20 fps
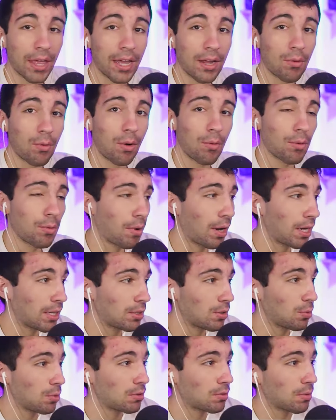there, what we want to
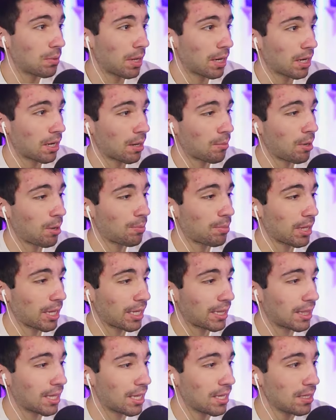do is we want to come up
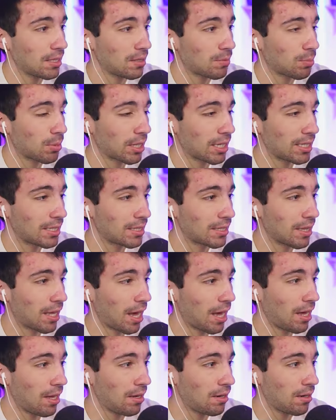like this, place
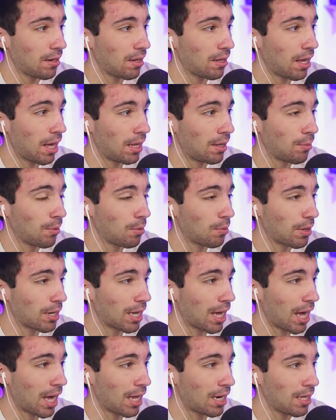that, and then we want
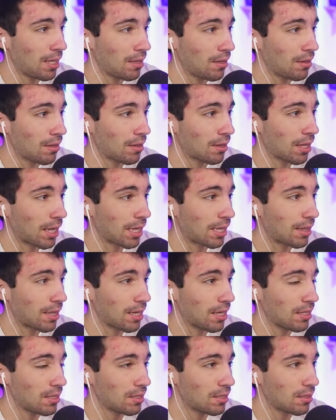to edit like
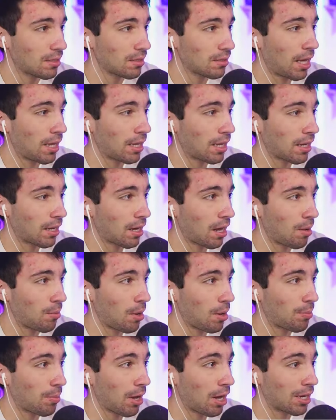this, and then come up